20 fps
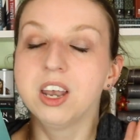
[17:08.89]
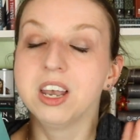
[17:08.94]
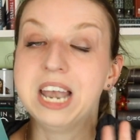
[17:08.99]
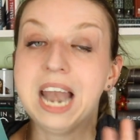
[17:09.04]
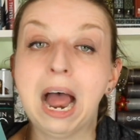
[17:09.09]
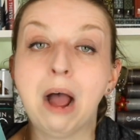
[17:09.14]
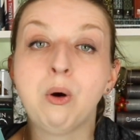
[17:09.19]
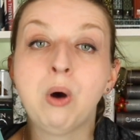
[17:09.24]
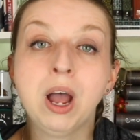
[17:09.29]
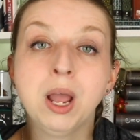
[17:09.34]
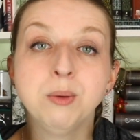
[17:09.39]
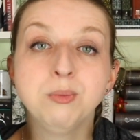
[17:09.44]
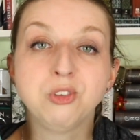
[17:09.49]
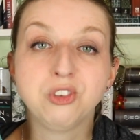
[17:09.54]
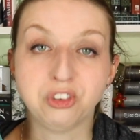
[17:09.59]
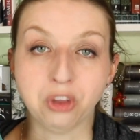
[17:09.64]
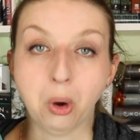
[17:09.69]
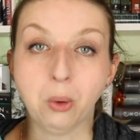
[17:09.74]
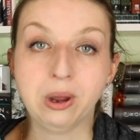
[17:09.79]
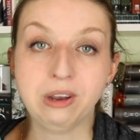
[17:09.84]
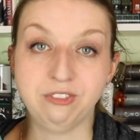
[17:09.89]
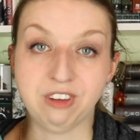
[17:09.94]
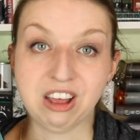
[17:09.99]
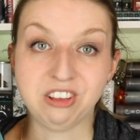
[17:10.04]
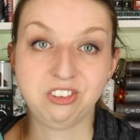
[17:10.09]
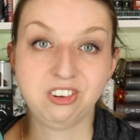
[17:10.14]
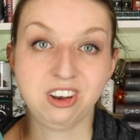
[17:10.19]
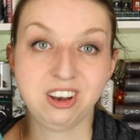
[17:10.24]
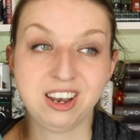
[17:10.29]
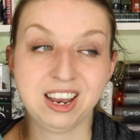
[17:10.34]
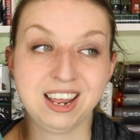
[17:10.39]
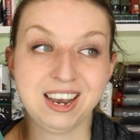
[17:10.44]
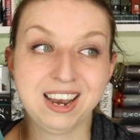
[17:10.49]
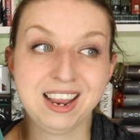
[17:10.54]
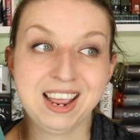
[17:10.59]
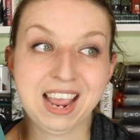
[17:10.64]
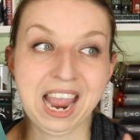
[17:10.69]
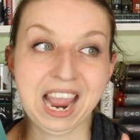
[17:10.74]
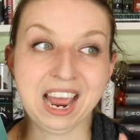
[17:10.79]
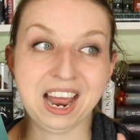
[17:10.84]
Now I am so invested in
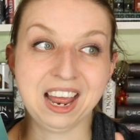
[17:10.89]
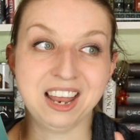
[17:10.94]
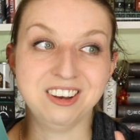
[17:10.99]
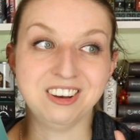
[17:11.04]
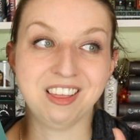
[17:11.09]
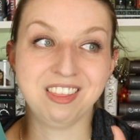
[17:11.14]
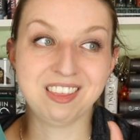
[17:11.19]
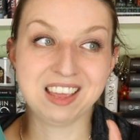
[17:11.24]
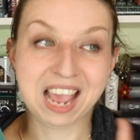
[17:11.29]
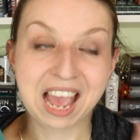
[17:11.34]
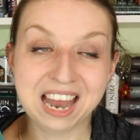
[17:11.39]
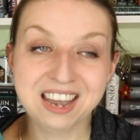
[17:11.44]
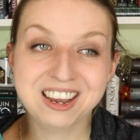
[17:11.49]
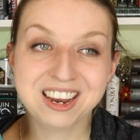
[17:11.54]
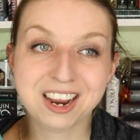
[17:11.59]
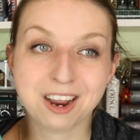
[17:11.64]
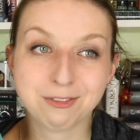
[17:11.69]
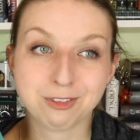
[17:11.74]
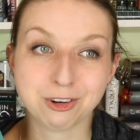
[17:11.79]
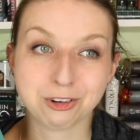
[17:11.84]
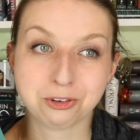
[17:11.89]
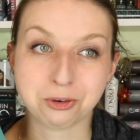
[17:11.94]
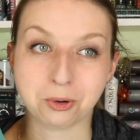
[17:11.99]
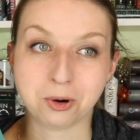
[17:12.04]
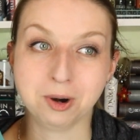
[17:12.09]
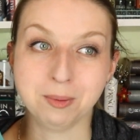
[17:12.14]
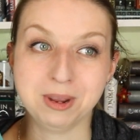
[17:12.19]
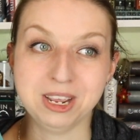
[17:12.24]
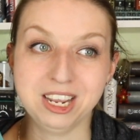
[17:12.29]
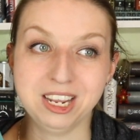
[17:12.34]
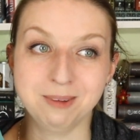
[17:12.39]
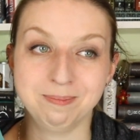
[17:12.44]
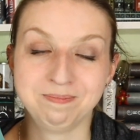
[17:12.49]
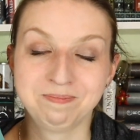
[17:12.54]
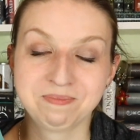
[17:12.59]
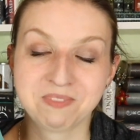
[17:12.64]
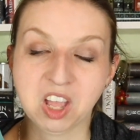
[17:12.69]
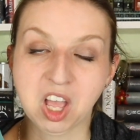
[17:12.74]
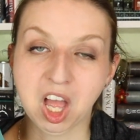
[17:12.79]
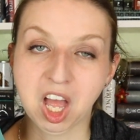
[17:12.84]
it, and the ending of Restore Me
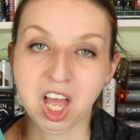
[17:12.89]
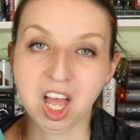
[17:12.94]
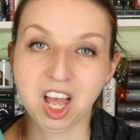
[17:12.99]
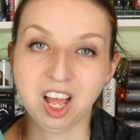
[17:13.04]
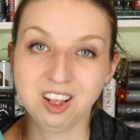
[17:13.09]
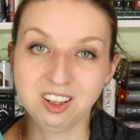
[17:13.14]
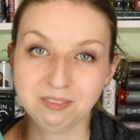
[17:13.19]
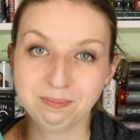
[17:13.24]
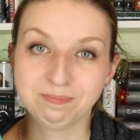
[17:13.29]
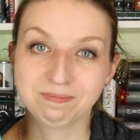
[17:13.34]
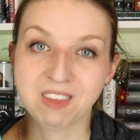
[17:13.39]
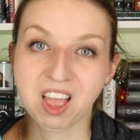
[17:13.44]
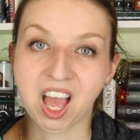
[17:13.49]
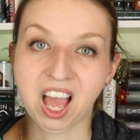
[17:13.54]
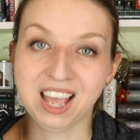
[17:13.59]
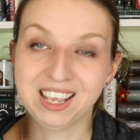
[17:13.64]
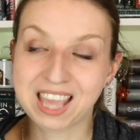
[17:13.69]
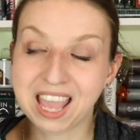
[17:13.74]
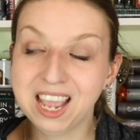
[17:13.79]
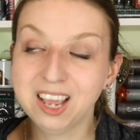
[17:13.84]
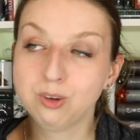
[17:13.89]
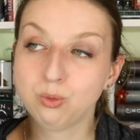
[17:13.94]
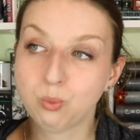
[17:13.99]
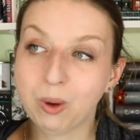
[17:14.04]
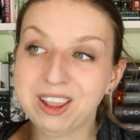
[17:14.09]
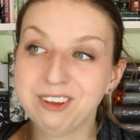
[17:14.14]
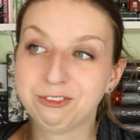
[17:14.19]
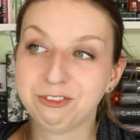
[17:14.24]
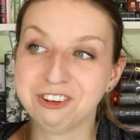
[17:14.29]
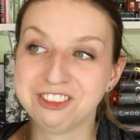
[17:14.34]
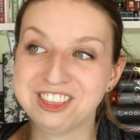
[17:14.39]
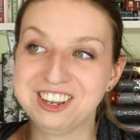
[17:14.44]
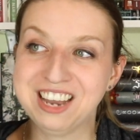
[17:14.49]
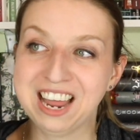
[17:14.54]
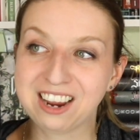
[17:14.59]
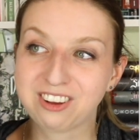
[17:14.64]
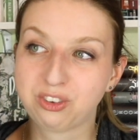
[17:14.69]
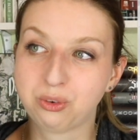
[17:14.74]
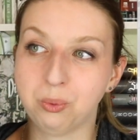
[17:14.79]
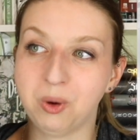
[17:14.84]
I can't wait for the
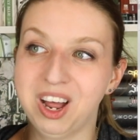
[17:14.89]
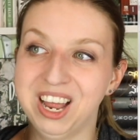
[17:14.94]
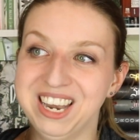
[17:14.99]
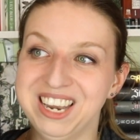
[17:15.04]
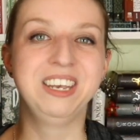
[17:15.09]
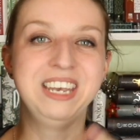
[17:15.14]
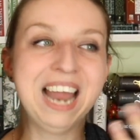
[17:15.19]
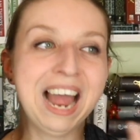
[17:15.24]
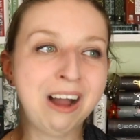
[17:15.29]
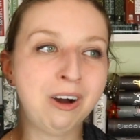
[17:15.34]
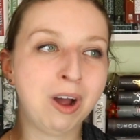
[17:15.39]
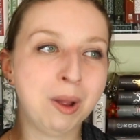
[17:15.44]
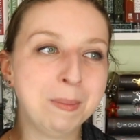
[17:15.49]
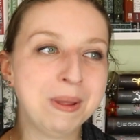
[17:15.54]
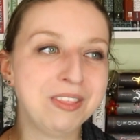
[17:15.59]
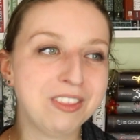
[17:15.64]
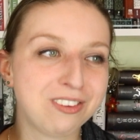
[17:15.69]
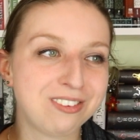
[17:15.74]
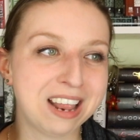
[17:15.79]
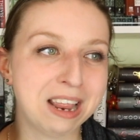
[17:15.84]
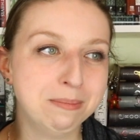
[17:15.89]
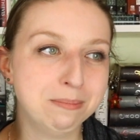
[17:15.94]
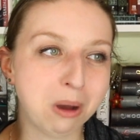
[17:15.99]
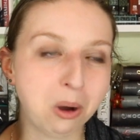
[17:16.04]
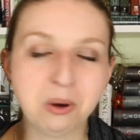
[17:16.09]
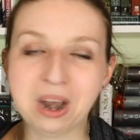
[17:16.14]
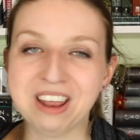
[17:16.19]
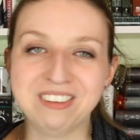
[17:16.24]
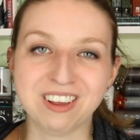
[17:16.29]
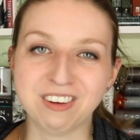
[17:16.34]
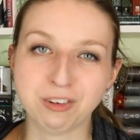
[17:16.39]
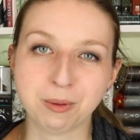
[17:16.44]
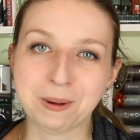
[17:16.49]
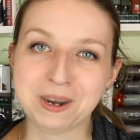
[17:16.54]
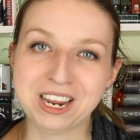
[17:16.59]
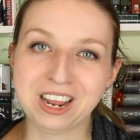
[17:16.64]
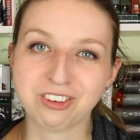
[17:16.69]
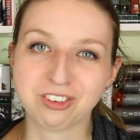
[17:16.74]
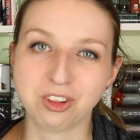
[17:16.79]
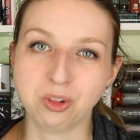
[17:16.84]
next one. Now I'm in the same boat as
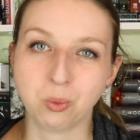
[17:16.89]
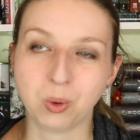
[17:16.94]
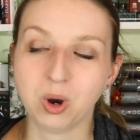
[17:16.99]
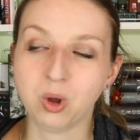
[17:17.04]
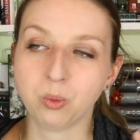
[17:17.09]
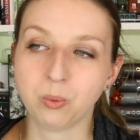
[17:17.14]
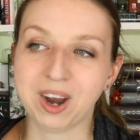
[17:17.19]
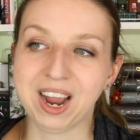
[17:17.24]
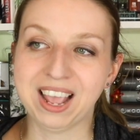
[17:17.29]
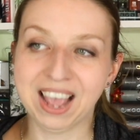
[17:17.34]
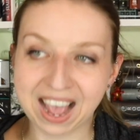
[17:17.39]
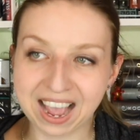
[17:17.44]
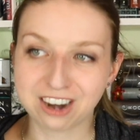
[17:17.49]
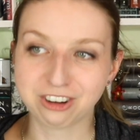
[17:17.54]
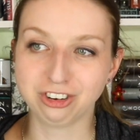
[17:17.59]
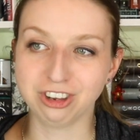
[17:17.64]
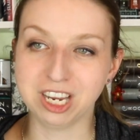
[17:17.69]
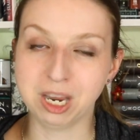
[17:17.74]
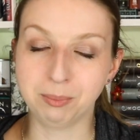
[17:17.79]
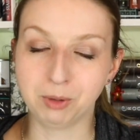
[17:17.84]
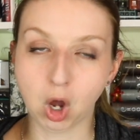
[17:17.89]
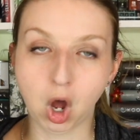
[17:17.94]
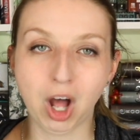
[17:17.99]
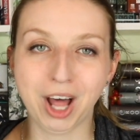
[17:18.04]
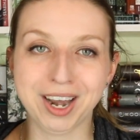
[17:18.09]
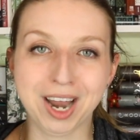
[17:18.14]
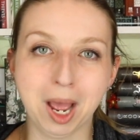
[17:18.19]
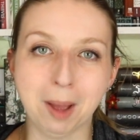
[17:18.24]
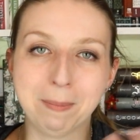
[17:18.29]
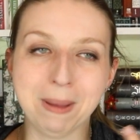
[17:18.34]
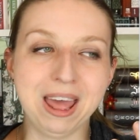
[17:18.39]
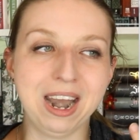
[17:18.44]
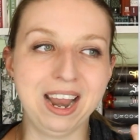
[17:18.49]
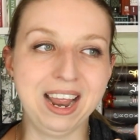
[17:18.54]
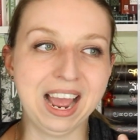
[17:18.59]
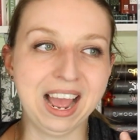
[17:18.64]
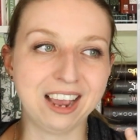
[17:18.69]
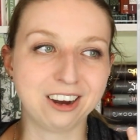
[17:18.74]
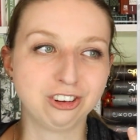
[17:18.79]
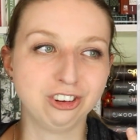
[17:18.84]
everybody else in the world where I actually am caught up and I
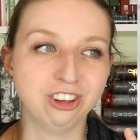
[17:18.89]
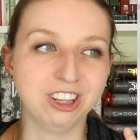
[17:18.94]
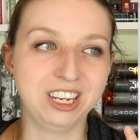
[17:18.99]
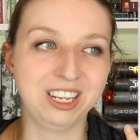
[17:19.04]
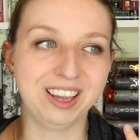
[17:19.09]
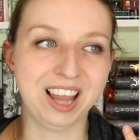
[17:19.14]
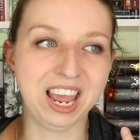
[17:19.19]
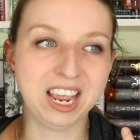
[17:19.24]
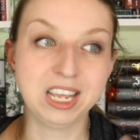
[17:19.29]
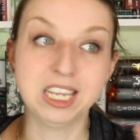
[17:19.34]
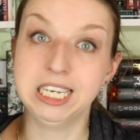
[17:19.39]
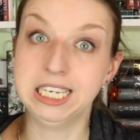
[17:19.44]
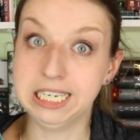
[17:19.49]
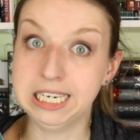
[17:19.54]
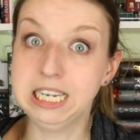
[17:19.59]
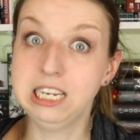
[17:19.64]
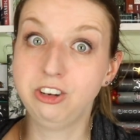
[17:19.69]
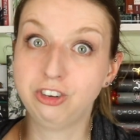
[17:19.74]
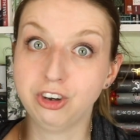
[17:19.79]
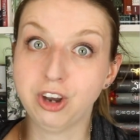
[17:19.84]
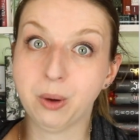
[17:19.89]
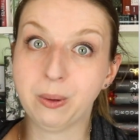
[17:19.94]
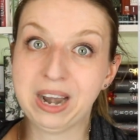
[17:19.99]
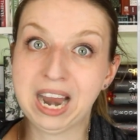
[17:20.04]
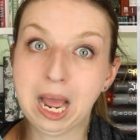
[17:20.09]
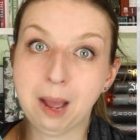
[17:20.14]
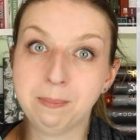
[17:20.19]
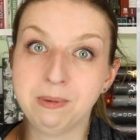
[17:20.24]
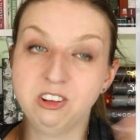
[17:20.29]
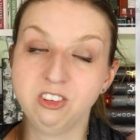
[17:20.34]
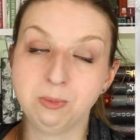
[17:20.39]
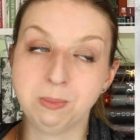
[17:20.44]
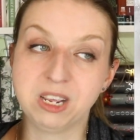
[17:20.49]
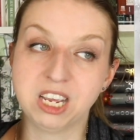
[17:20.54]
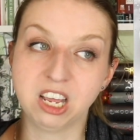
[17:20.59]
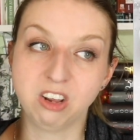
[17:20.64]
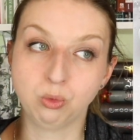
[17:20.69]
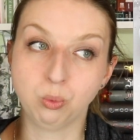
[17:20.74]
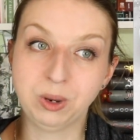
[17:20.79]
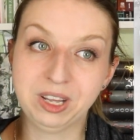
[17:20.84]
actually like need to know what happens
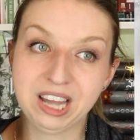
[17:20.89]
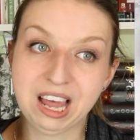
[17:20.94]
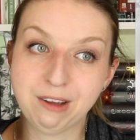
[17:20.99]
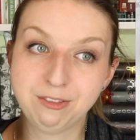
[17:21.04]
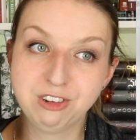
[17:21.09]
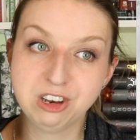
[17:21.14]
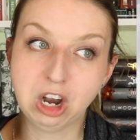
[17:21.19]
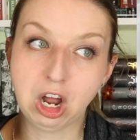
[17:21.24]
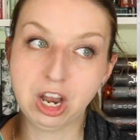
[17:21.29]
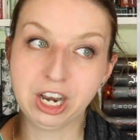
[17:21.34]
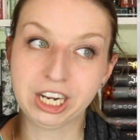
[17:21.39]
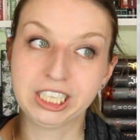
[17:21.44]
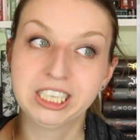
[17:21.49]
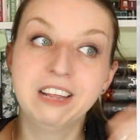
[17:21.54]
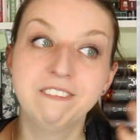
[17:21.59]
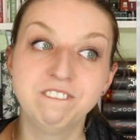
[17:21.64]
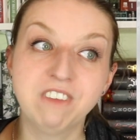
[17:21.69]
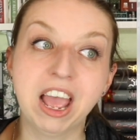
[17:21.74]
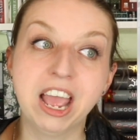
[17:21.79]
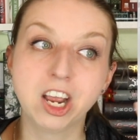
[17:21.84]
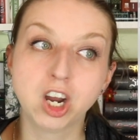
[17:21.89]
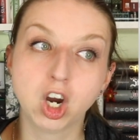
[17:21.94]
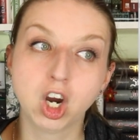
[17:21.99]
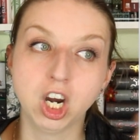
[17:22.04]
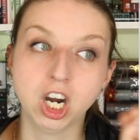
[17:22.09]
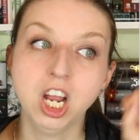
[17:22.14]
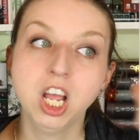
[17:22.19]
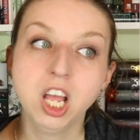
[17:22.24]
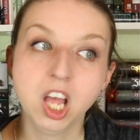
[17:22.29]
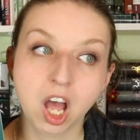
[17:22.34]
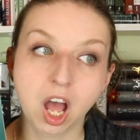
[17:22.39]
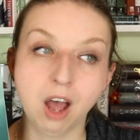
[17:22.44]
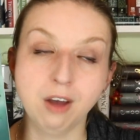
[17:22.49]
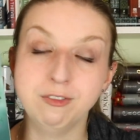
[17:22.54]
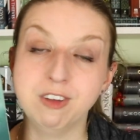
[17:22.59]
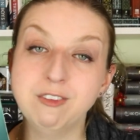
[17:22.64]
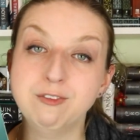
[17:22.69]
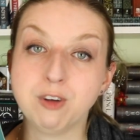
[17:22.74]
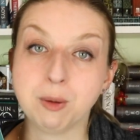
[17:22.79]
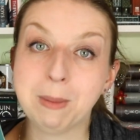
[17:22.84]
because we left it on a cliffhanger
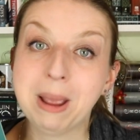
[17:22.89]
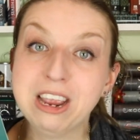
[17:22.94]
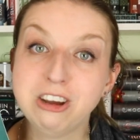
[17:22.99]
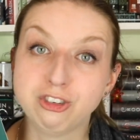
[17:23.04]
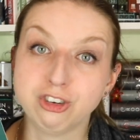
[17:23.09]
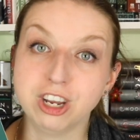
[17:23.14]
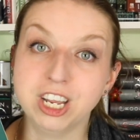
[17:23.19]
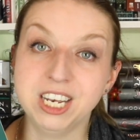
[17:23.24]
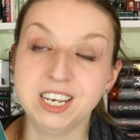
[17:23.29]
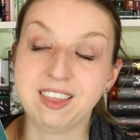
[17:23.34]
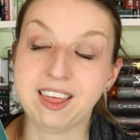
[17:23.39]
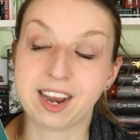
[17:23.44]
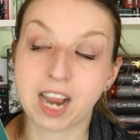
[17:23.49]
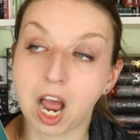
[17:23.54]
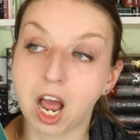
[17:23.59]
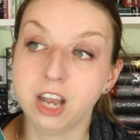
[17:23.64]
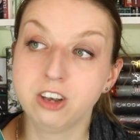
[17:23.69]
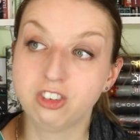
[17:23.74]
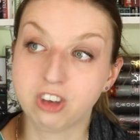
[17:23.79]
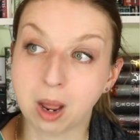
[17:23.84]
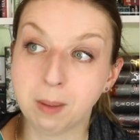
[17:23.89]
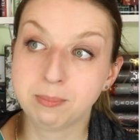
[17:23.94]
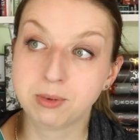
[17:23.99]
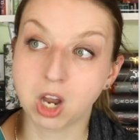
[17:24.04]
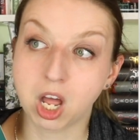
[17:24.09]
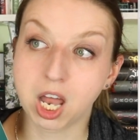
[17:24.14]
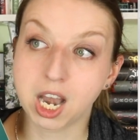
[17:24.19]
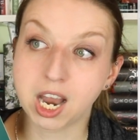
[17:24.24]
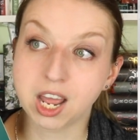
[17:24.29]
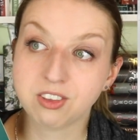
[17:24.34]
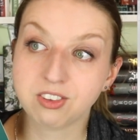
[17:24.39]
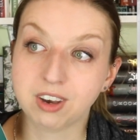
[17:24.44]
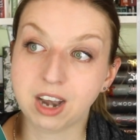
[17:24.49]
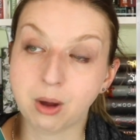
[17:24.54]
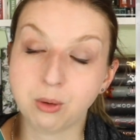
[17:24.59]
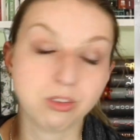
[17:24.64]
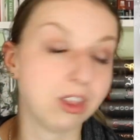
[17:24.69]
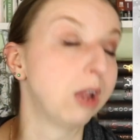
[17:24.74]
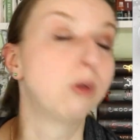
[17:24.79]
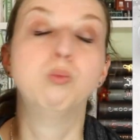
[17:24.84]
of information that got dumped on us and I
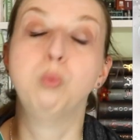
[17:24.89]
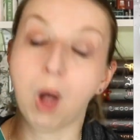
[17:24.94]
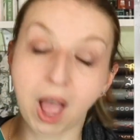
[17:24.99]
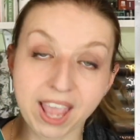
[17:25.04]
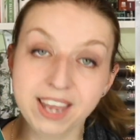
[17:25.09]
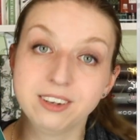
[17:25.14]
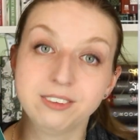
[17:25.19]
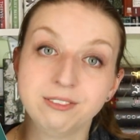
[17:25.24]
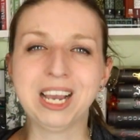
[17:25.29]
was like, what?